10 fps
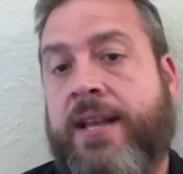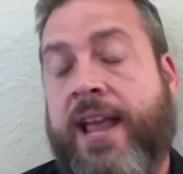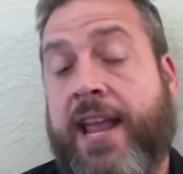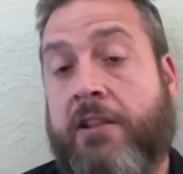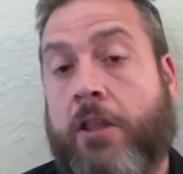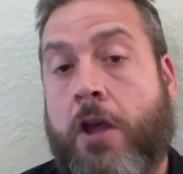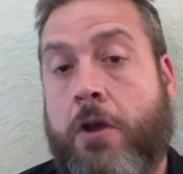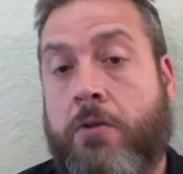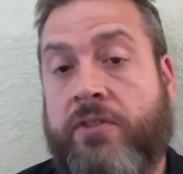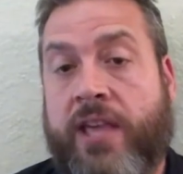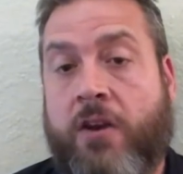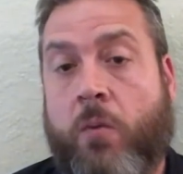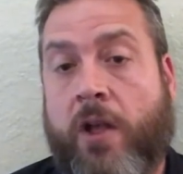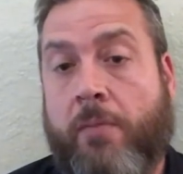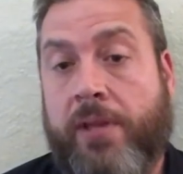and loads that are
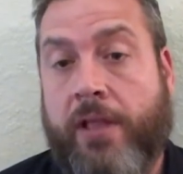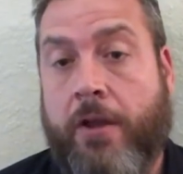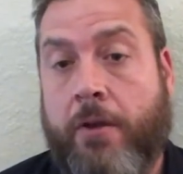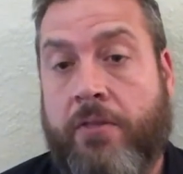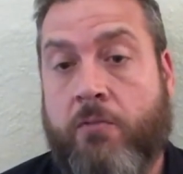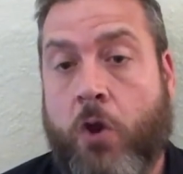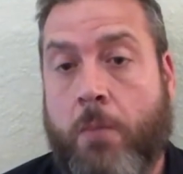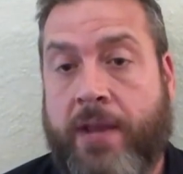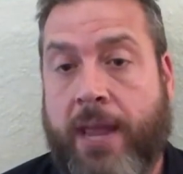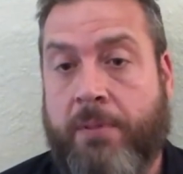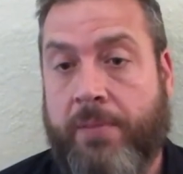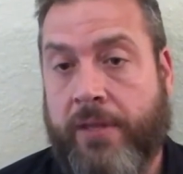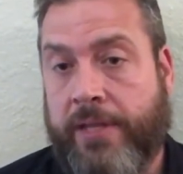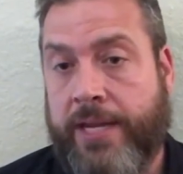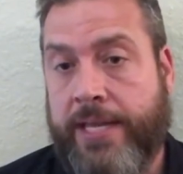well below the rope
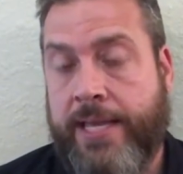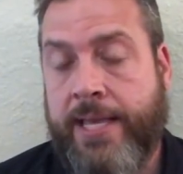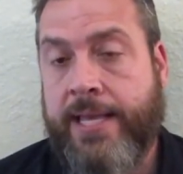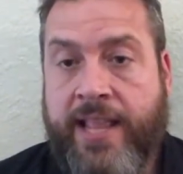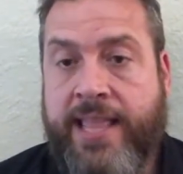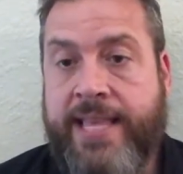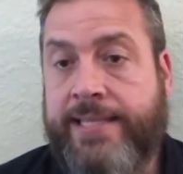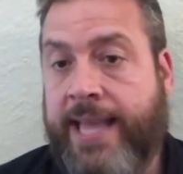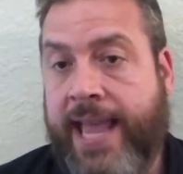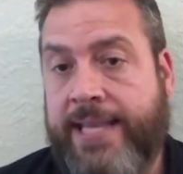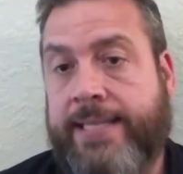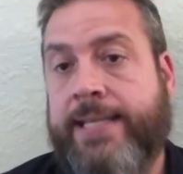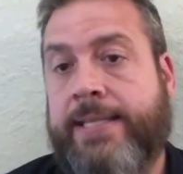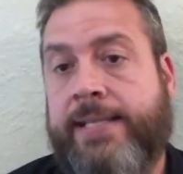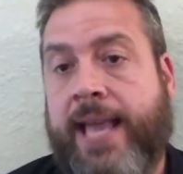capability. In these
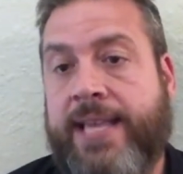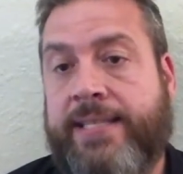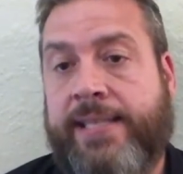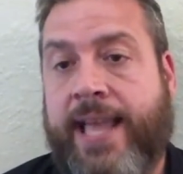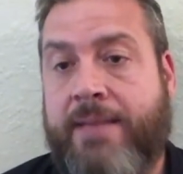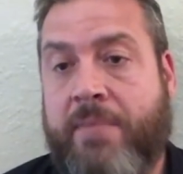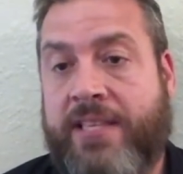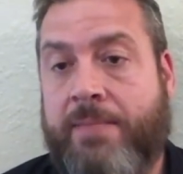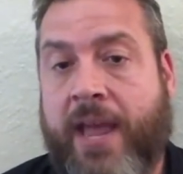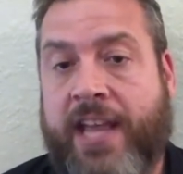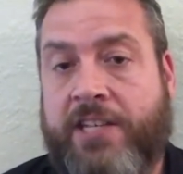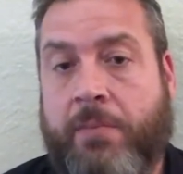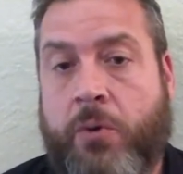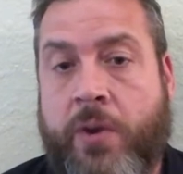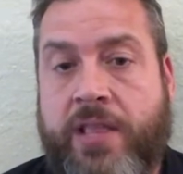cases, a slight mismatch
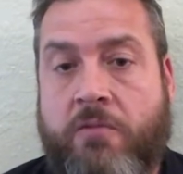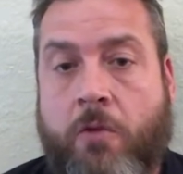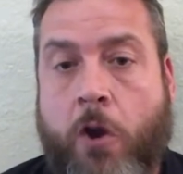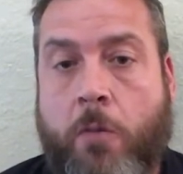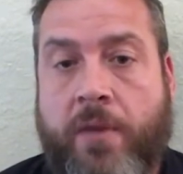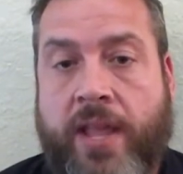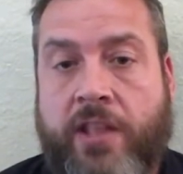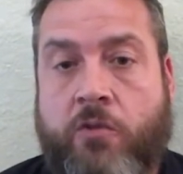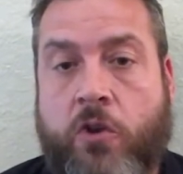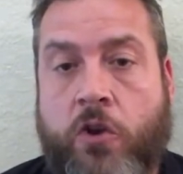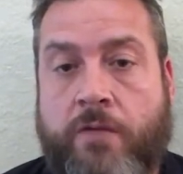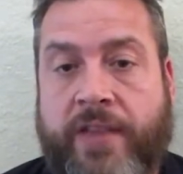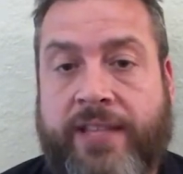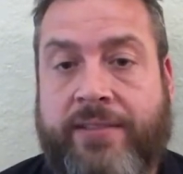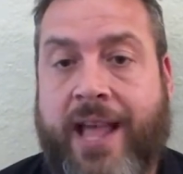between the rope and the
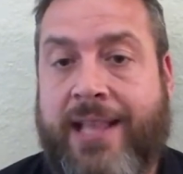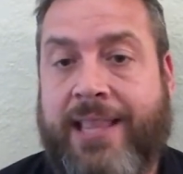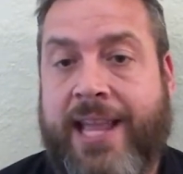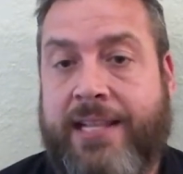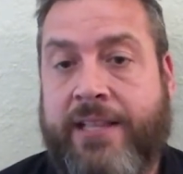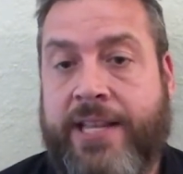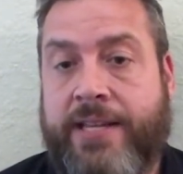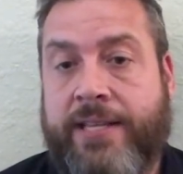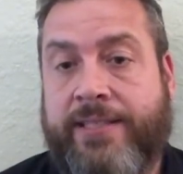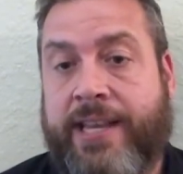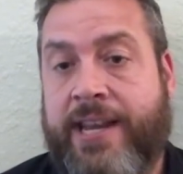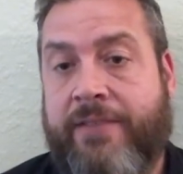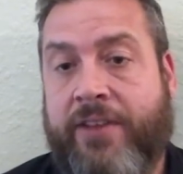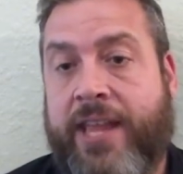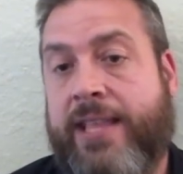groove is not likely to
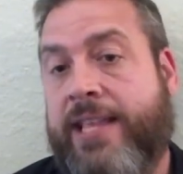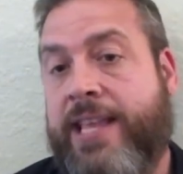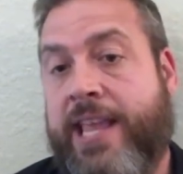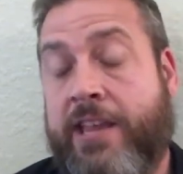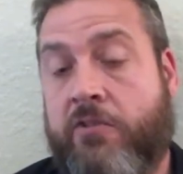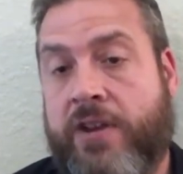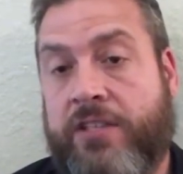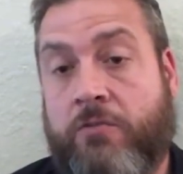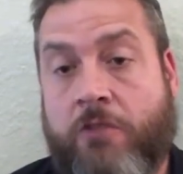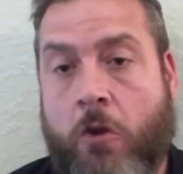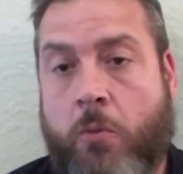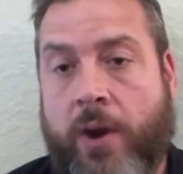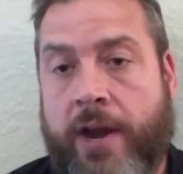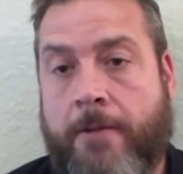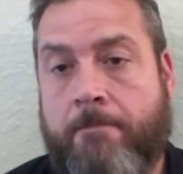significantly increase rope
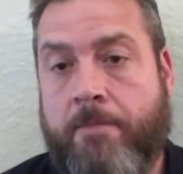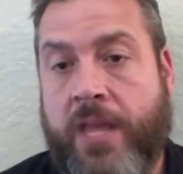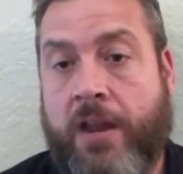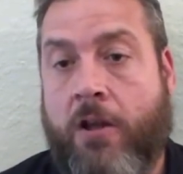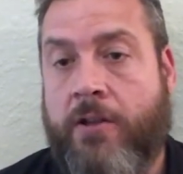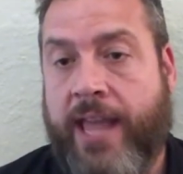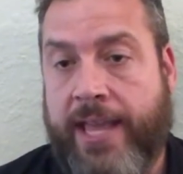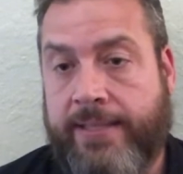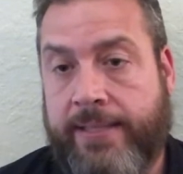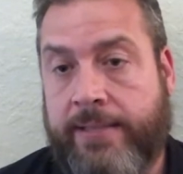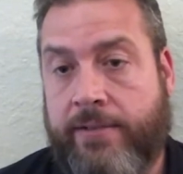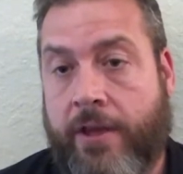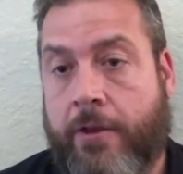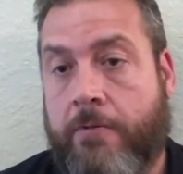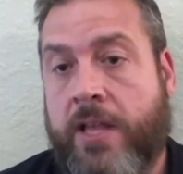wear. In all cases,
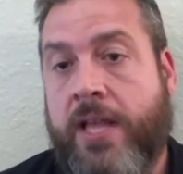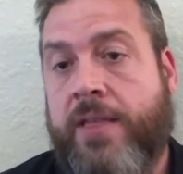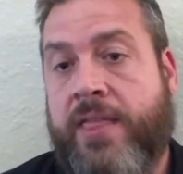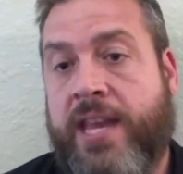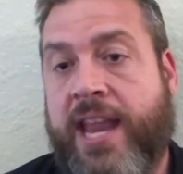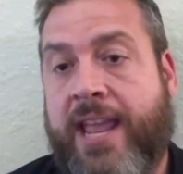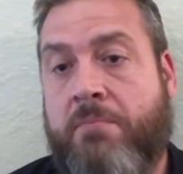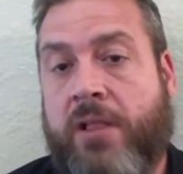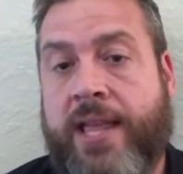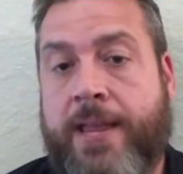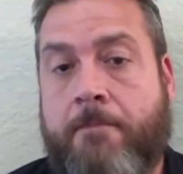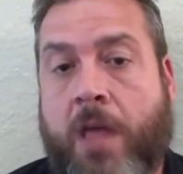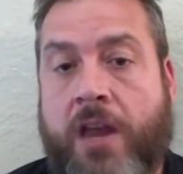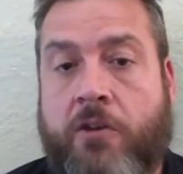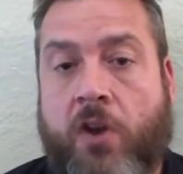though, the
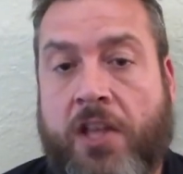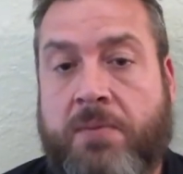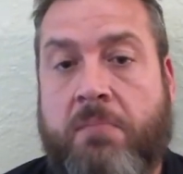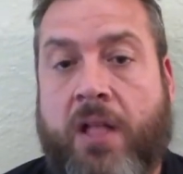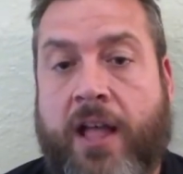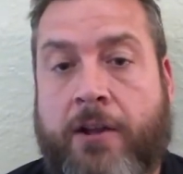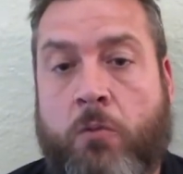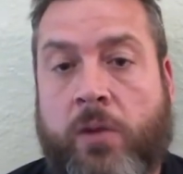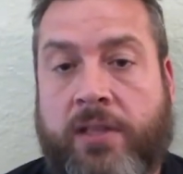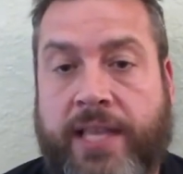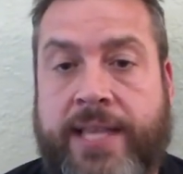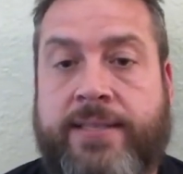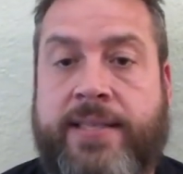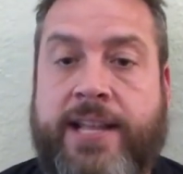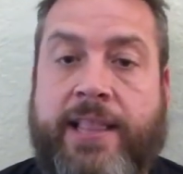nameplate on a Crosby block will
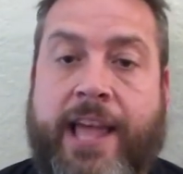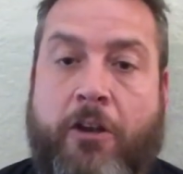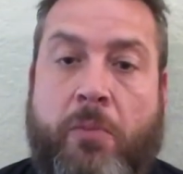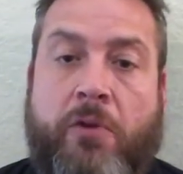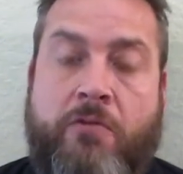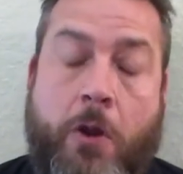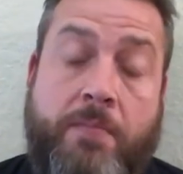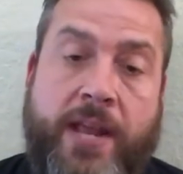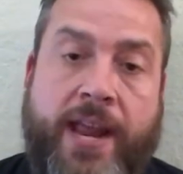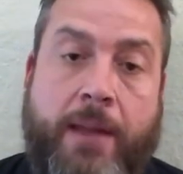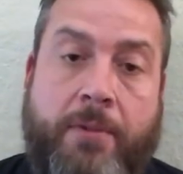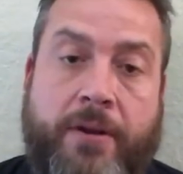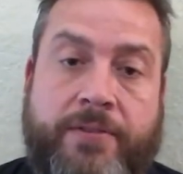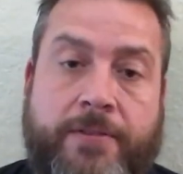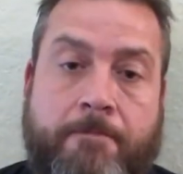list the allowable rope
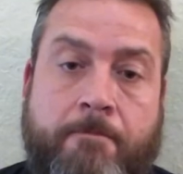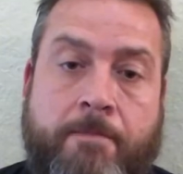diameters.